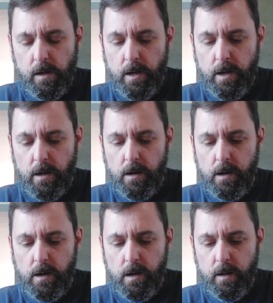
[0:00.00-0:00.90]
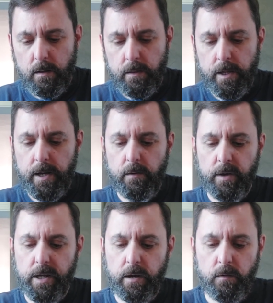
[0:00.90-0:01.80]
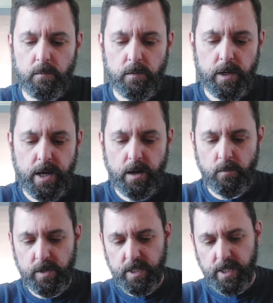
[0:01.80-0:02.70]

Yeah. There we go. Now it went